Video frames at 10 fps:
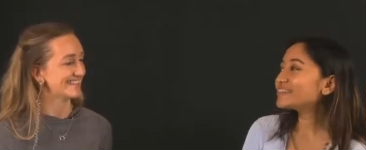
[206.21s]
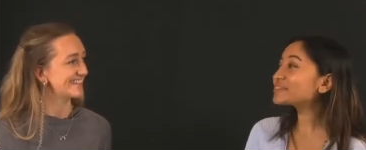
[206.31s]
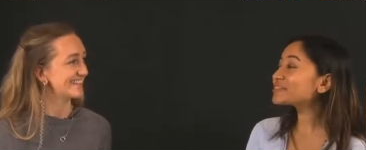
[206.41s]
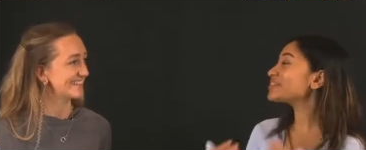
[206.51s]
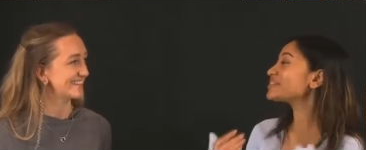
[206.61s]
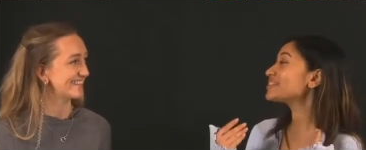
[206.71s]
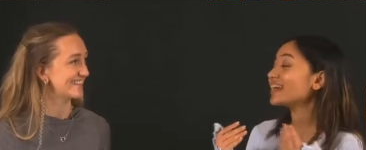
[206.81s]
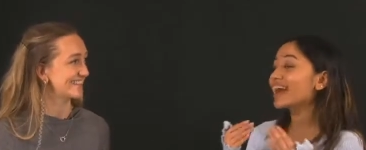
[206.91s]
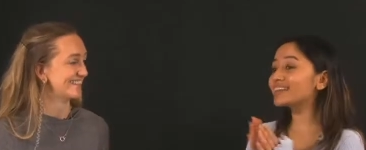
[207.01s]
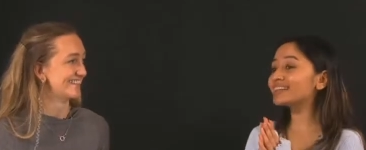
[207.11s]
Speaker 1: I mean, so there's
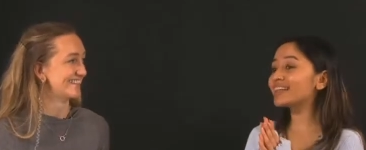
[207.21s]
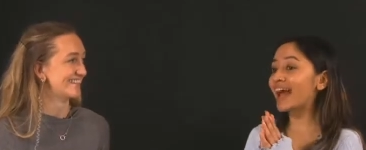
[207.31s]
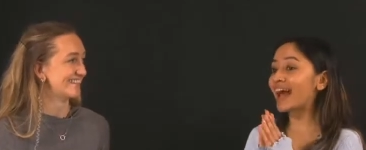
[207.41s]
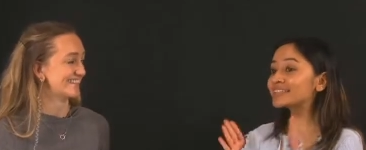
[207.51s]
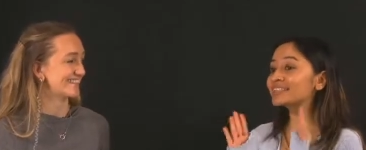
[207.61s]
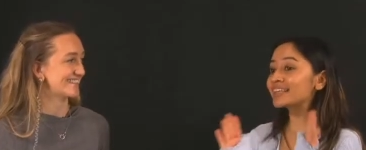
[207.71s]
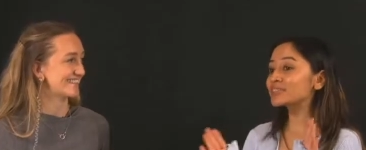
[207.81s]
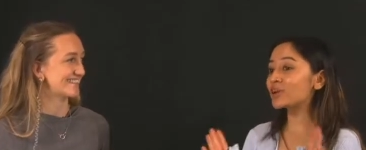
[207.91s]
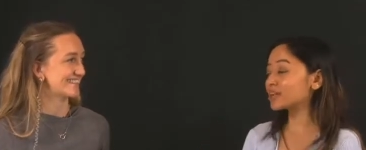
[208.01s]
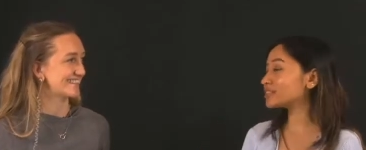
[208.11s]
like like as
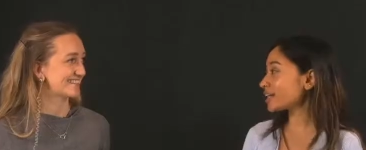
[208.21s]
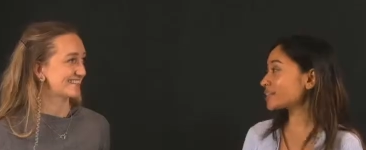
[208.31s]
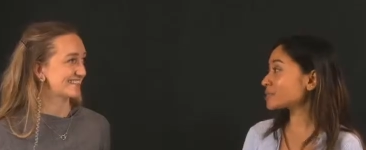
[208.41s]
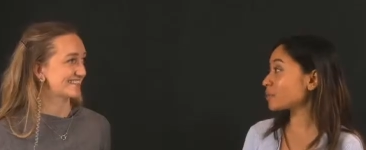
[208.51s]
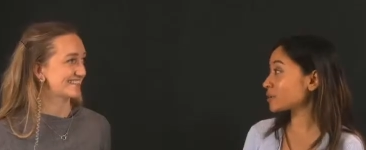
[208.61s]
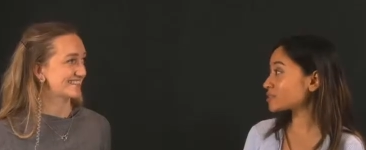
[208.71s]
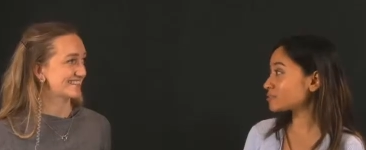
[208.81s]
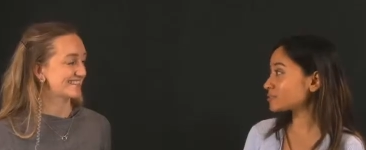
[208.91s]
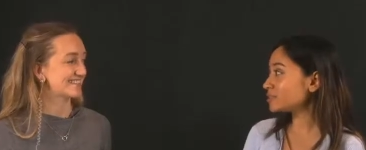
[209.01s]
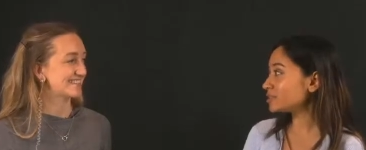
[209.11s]
less contact as
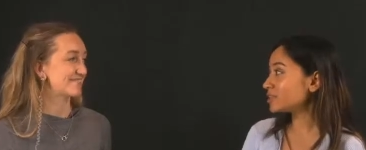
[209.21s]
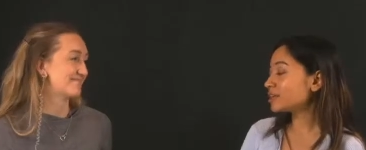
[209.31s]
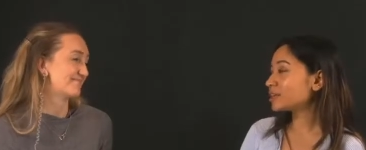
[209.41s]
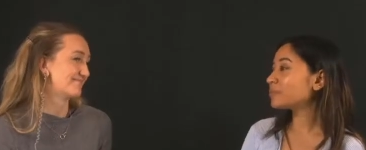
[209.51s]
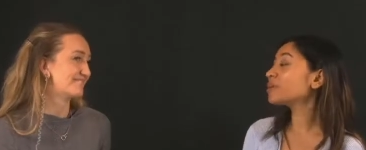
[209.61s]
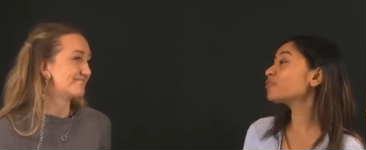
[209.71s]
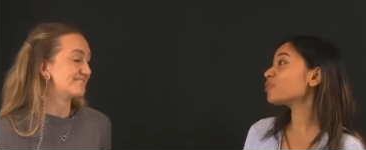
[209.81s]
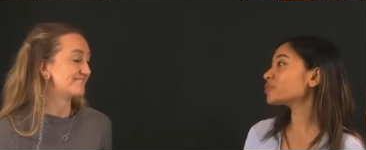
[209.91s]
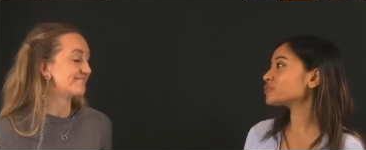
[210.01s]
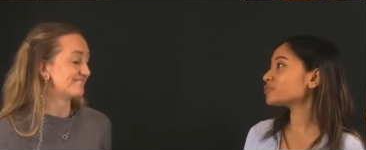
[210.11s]
possible, but of
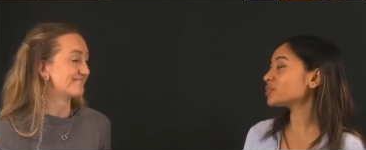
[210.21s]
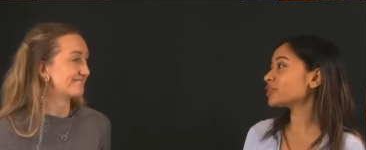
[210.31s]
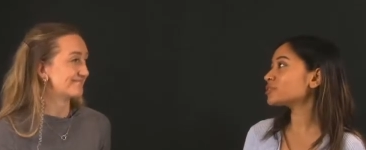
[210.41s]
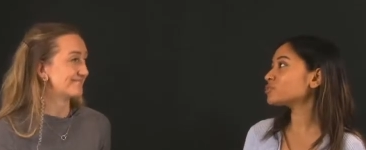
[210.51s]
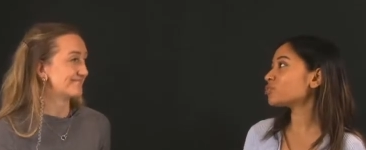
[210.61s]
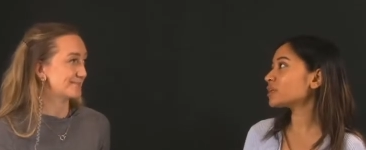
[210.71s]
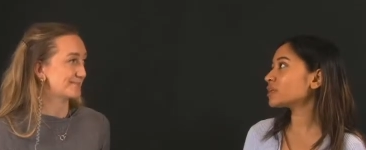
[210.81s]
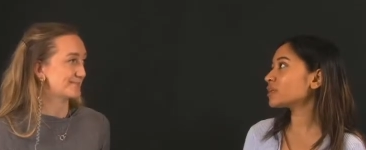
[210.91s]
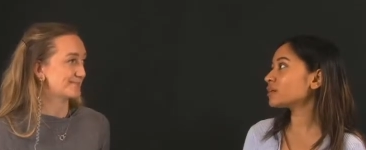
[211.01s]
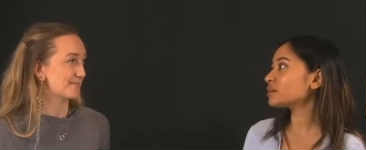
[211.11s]
course you there's so
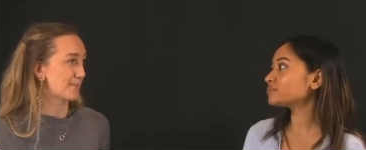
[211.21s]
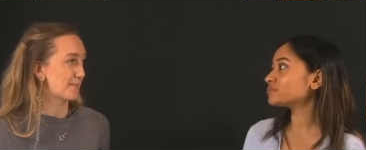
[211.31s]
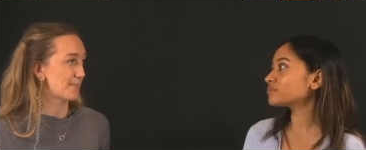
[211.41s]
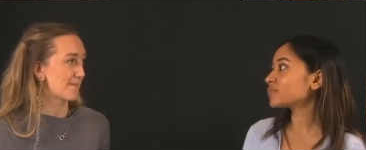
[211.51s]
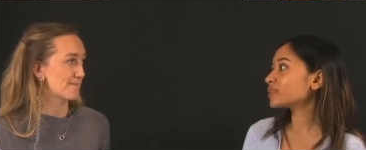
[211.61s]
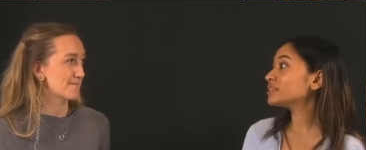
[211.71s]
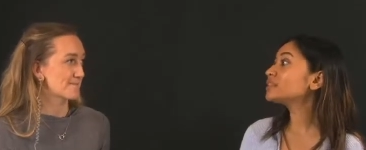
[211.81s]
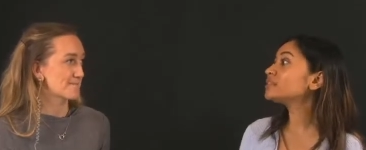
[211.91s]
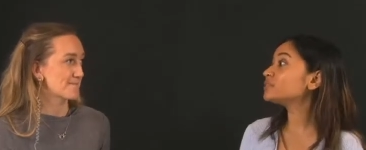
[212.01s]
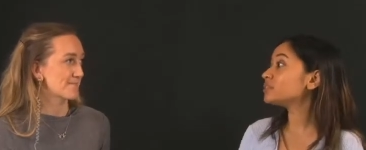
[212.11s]
many. Um, de
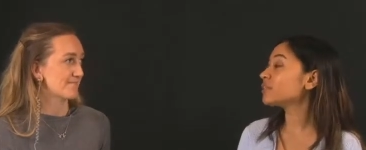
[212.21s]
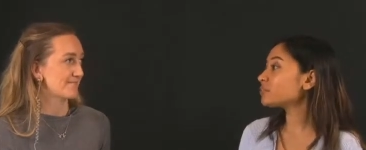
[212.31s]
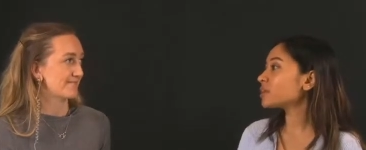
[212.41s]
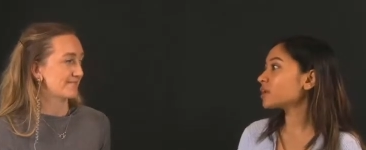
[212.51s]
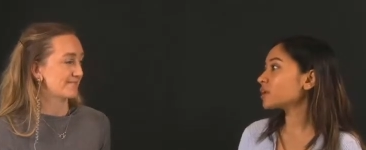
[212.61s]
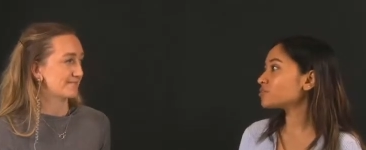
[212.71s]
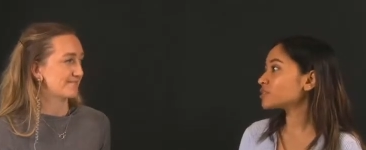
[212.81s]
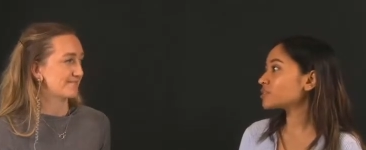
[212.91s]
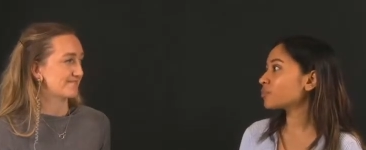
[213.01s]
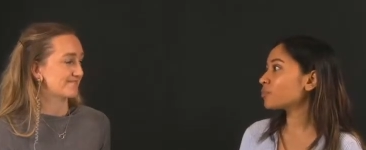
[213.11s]
developing
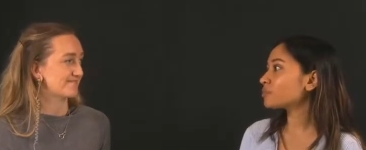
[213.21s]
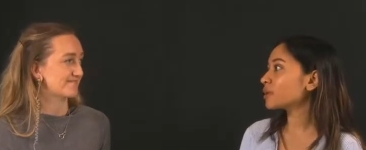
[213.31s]
countries that won't be